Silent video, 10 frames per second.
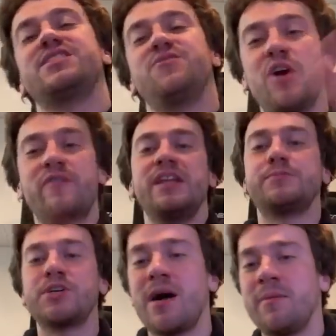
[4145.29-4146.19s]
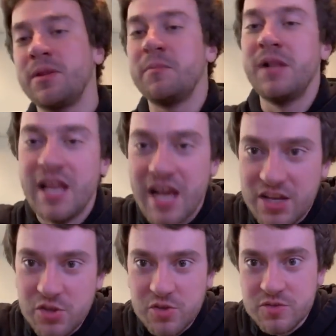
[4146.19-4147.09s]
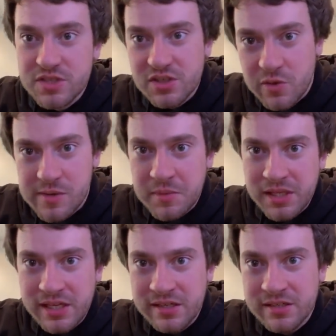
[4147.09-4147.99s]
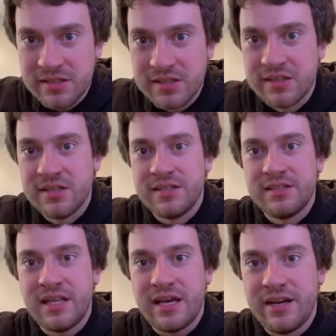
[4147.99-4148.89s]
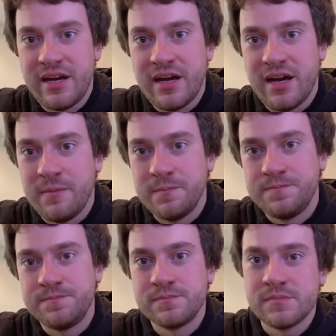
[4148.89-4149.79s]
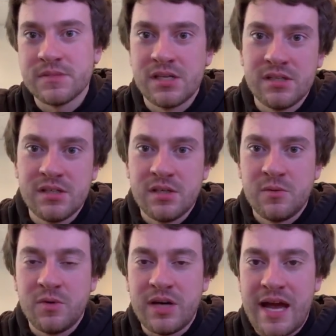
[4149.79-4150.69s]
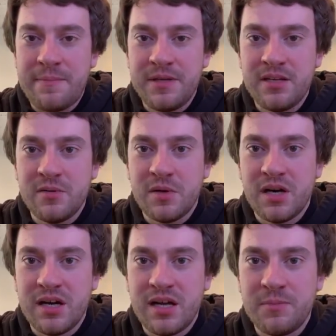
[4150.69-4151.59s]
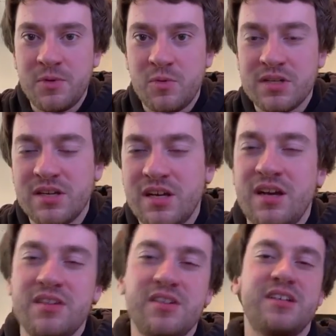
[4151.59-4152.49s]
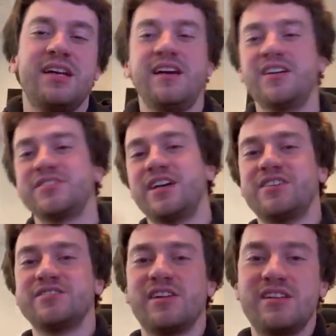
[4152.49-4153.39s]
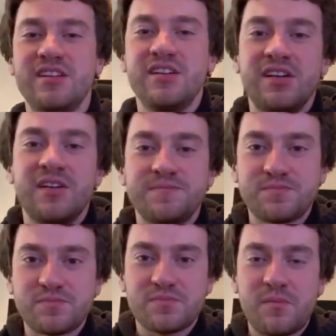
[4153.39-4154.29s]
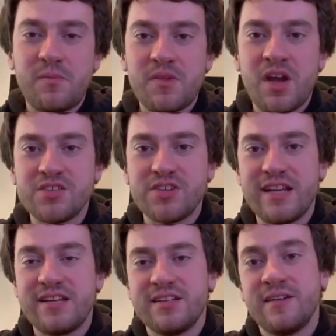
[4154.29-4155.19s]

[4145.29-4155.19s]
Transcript: If you have any problem and you use it normally, then um, we're happy to uh, help you. What? Uh, okay, all right, all right. All right.